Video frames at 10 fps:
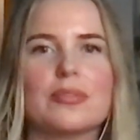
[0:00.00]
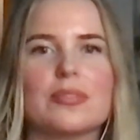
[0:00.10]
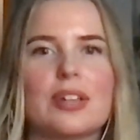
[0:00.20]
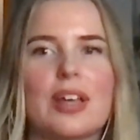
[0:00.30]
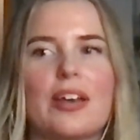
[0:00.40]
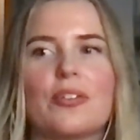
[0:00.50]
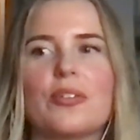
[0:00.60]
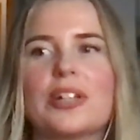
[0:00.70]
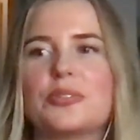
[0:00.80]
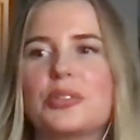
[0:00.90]
I don't know
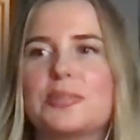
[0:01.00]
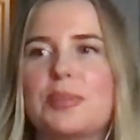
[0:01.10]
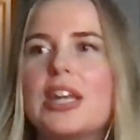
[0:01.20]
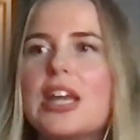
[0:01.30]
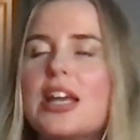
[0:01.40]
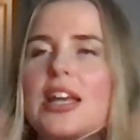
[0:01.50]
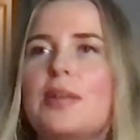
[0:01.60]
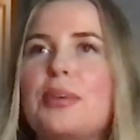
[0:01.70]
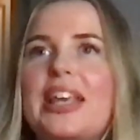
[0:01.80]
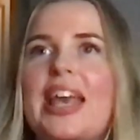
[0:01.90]
how to explain, it
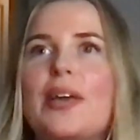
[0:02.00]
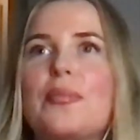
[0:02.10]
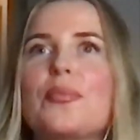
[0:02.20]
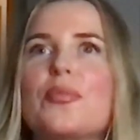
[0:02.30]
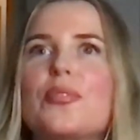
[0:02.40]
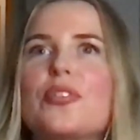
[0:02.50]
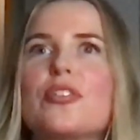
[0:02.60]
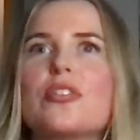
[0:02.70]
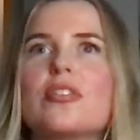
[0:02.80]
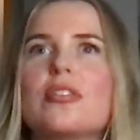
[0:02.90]
became
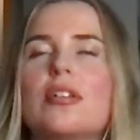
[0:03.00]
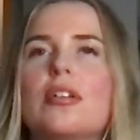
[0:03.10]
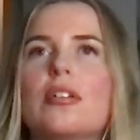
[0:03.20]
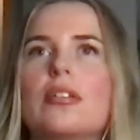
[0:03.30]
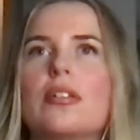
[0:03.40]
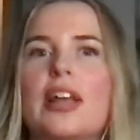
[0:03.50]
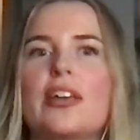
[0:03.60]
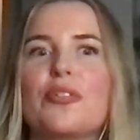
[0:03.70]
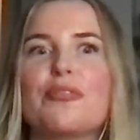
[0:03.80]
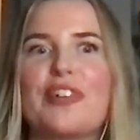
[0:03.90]
like
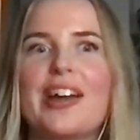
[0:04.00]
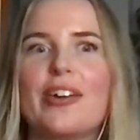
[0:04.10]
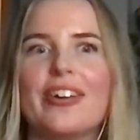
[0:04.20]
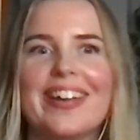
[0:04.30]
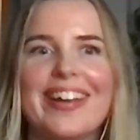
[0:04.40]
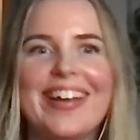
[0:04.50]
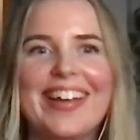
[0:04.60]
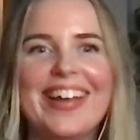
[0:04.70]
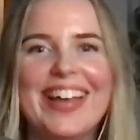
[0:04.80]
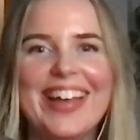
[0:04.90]
on fire.
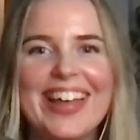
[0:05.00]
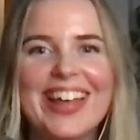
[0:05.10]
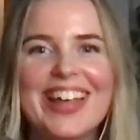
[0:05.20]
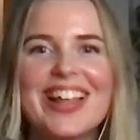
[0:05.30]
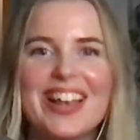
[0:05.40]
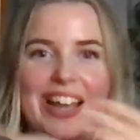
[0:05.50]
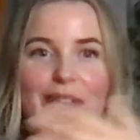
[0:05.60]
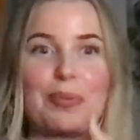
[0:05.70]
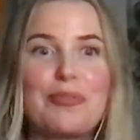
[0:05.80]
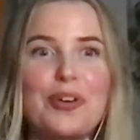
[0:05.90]
Like
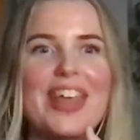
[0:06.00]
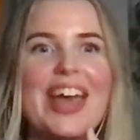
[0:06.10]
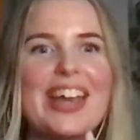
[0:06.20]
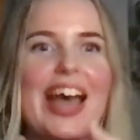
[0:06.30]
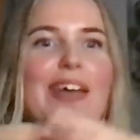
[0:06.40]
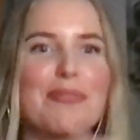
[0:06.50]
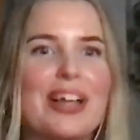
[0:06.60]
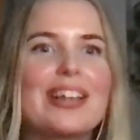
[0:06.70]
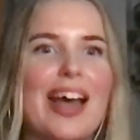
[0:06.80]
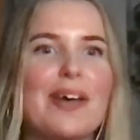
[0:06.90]
before that I
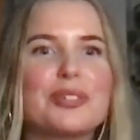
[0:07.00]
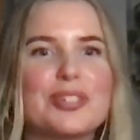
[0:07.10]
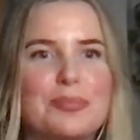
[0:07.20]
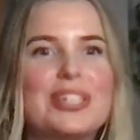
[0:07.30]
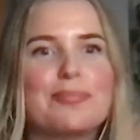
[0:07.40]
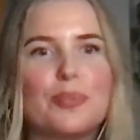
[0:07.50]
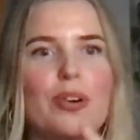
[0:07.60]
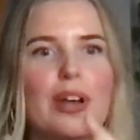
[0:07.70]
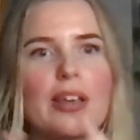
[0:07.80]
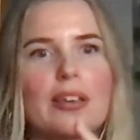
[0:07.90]
felt I was a bit more
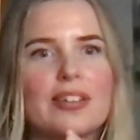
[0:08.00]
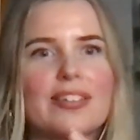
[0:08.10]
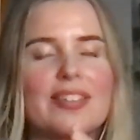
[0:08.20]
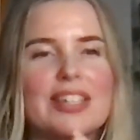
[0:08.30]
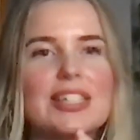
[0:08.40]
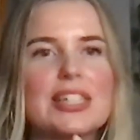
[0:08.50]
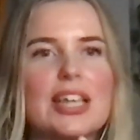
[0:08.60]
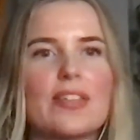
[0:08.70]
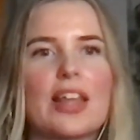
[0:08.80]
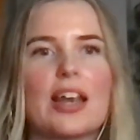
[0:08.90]
like this,
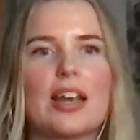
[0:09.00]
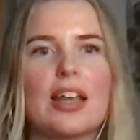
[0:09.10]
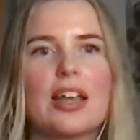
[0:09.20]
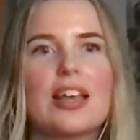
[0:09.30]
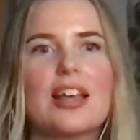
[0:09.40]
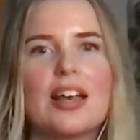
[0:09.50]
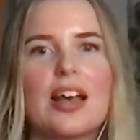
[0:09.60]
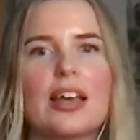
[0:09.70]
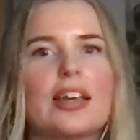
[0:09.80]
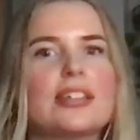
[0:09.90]
and then
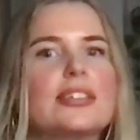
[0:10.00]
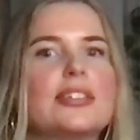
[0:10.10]
I got